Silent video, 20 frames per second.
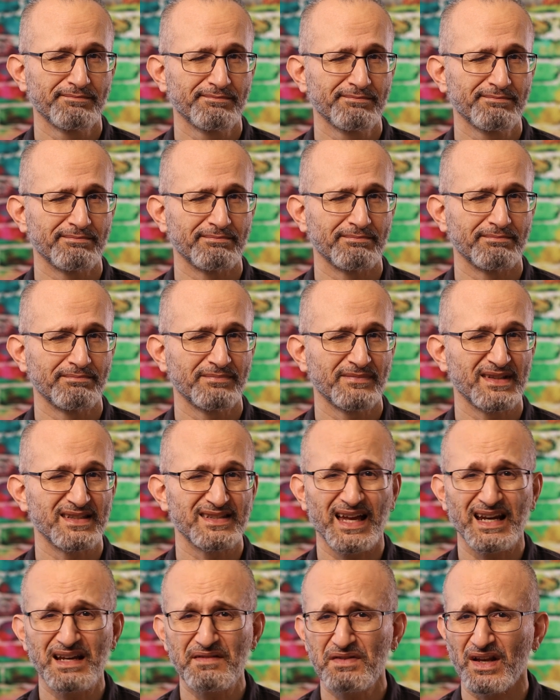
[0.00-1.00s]
Is
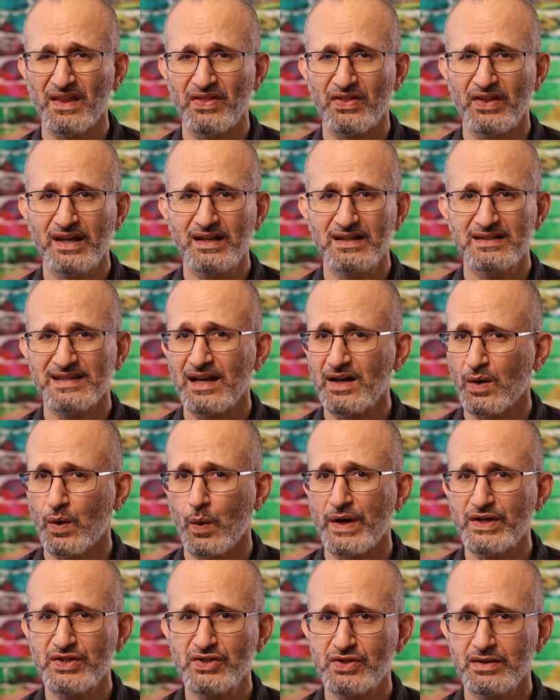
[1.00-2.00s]
that even a thing? Is that a
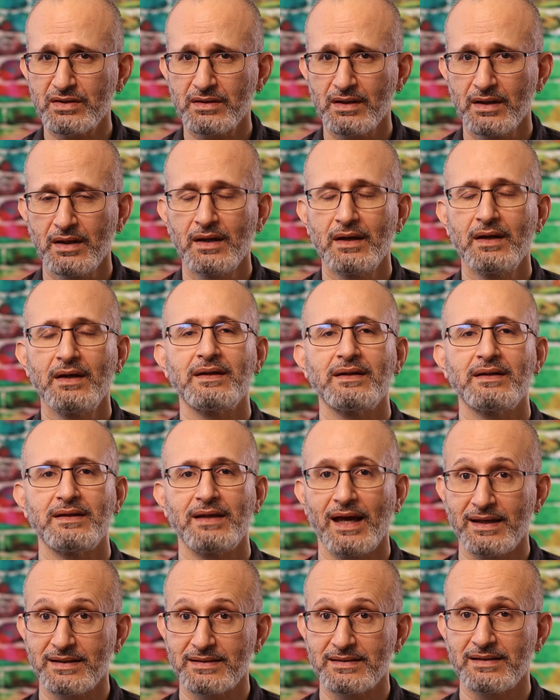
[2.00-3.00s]
question?
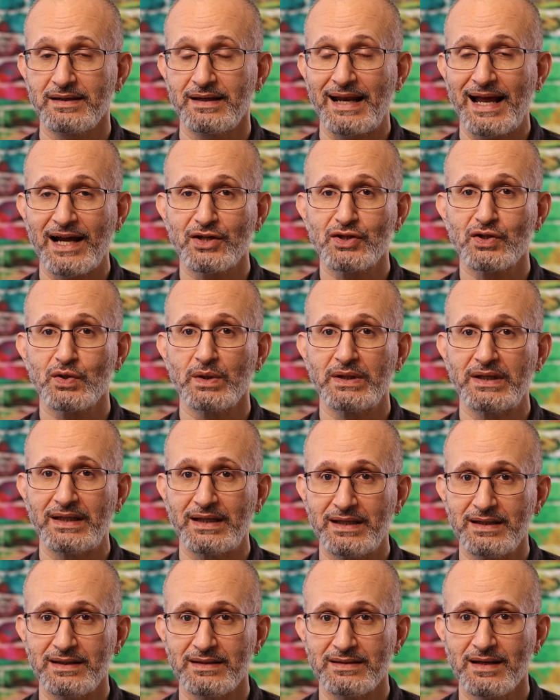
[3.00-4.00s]
Yes, it actually
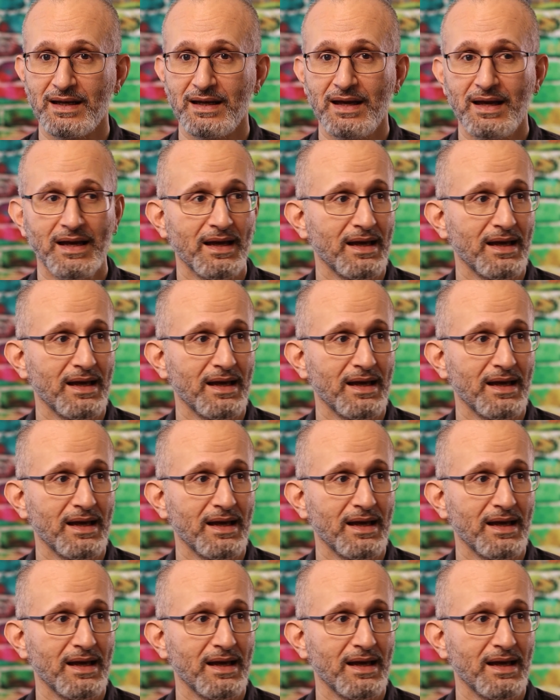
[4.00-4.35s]
is.